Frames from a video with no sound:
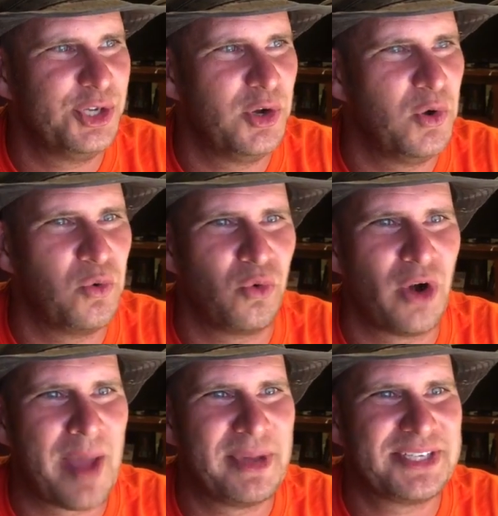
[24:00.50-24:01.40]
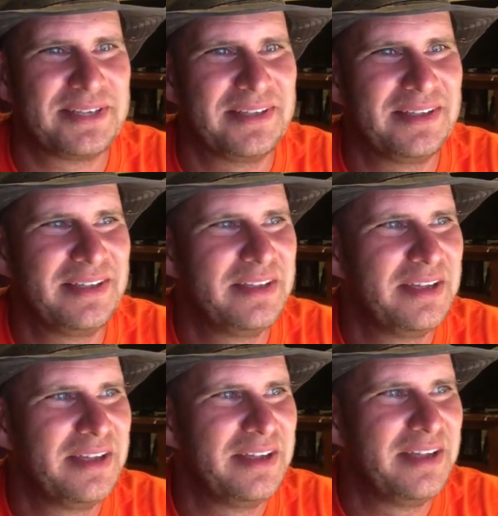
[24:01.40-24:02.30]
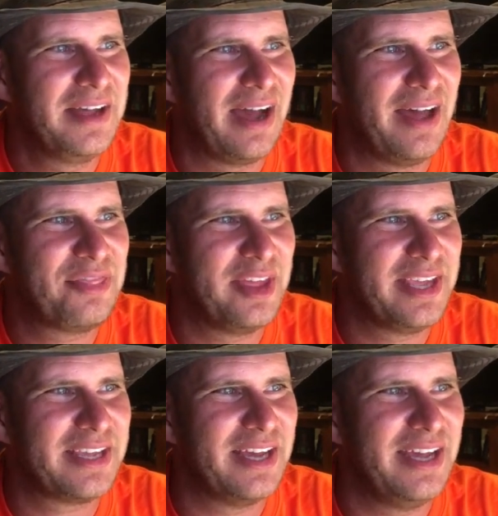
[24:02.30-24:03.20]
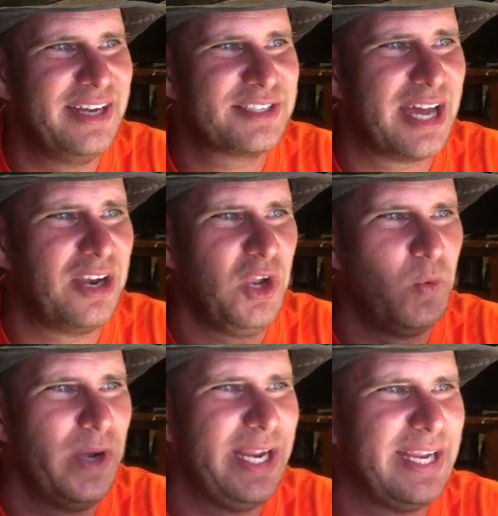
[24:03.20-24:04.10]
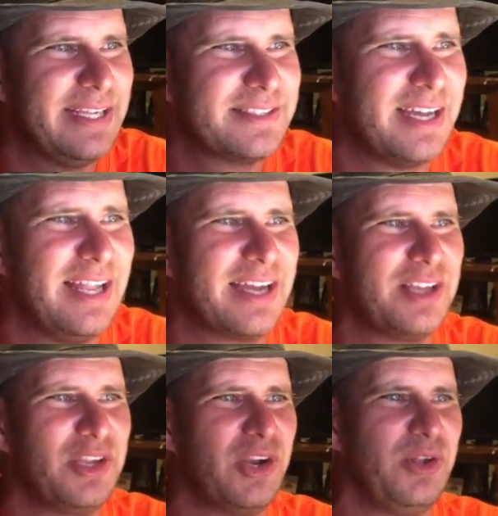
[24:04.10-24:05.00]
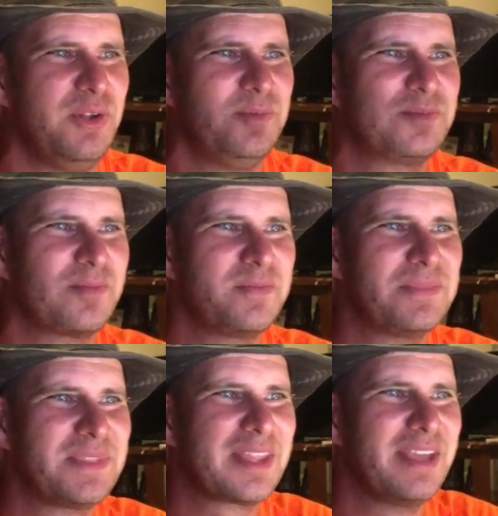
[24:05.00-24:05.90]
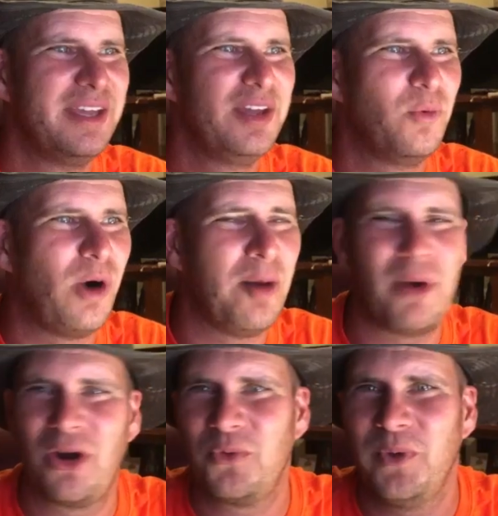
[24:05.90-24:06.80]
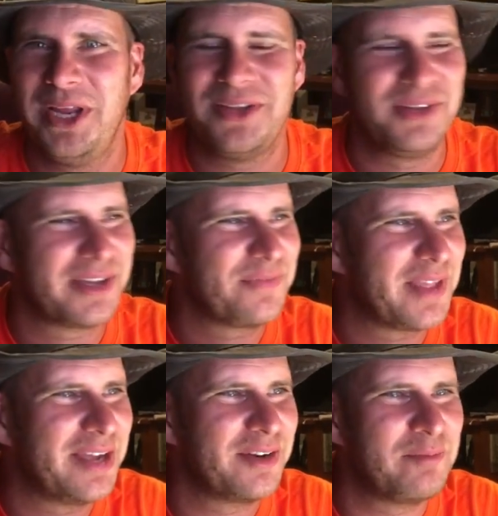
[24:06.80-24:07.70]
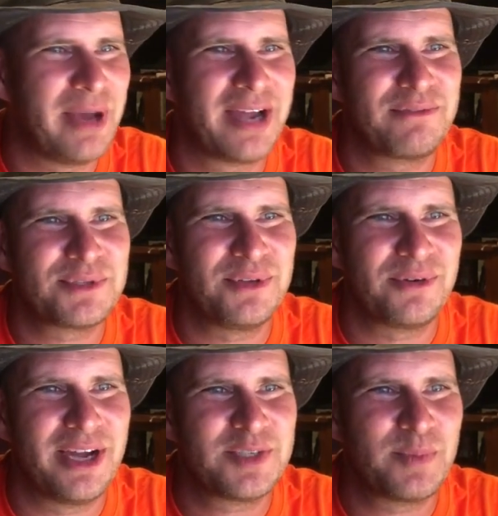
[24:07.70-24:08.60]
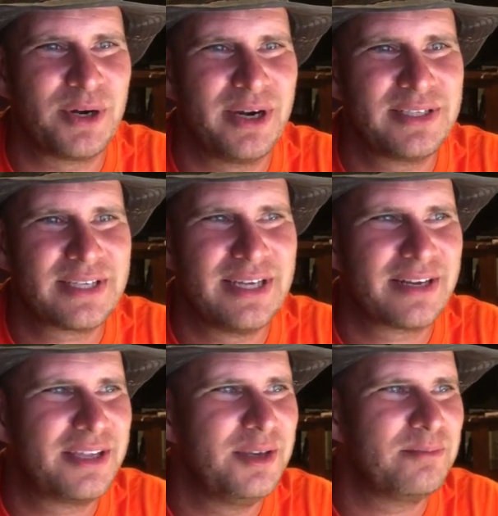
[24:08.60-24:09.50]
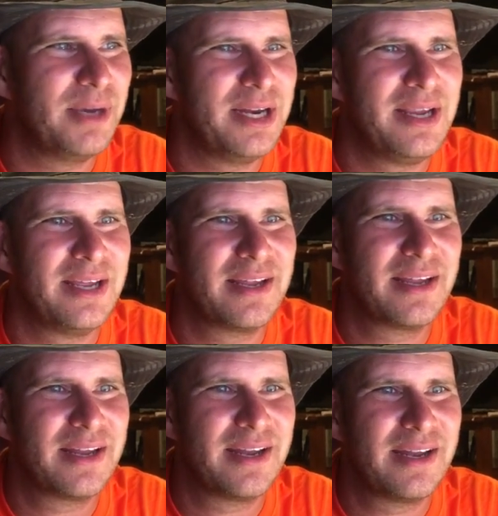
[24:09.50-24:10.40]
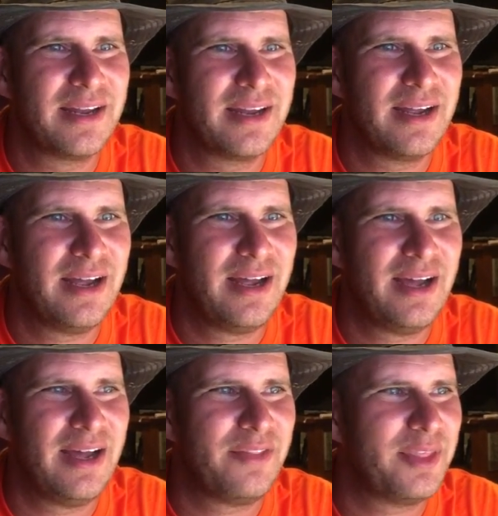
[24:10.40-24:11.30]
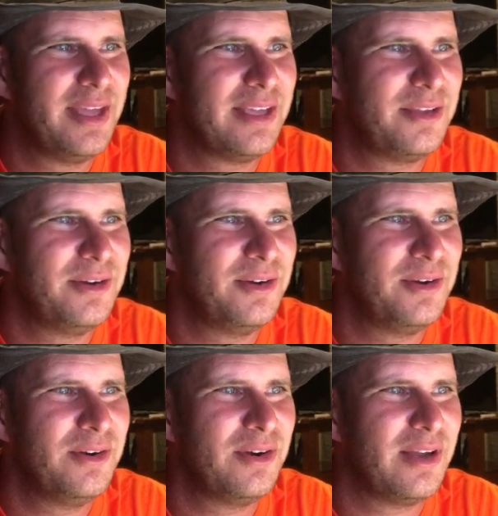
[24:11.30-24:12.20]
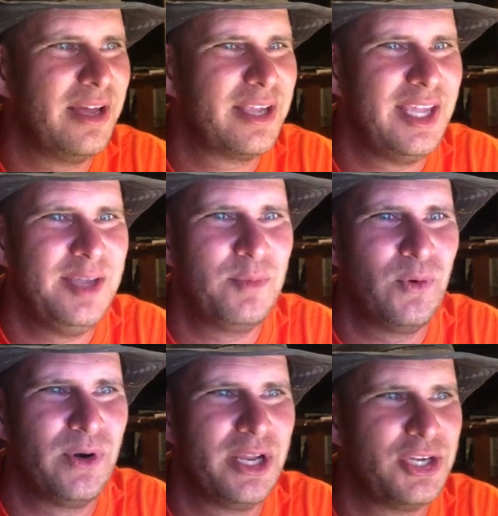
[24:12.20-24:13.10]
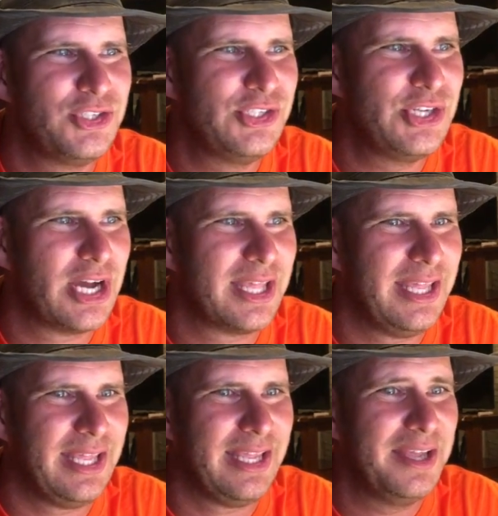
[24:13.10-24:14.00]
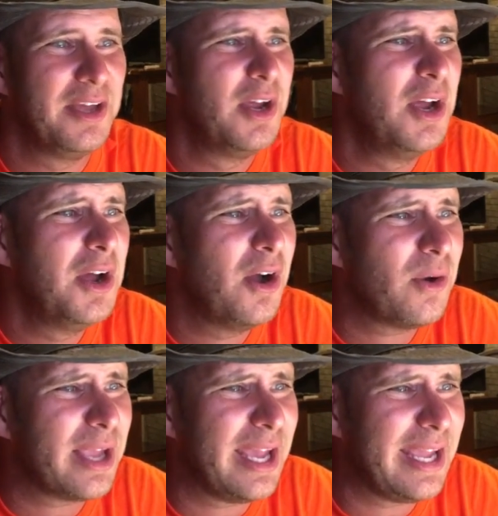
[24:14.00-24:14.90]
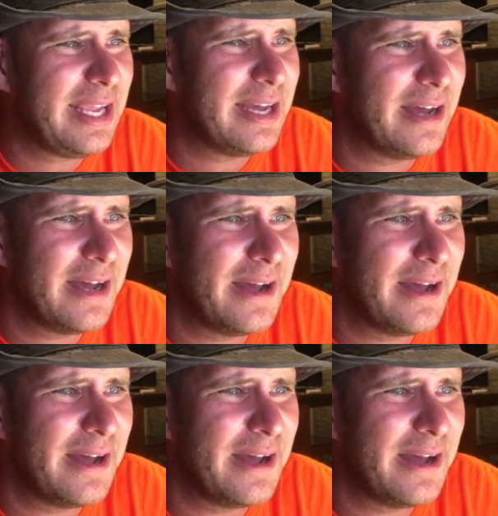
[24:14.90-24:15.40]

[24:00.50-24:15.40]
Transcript: Joe Rabbit. I think, and it's got a little wing. It's got like a little Walmart wing looking thing on the back of his little rice burner. That's kind of cute, buddy. I think you're a keyboard jockey. Okay.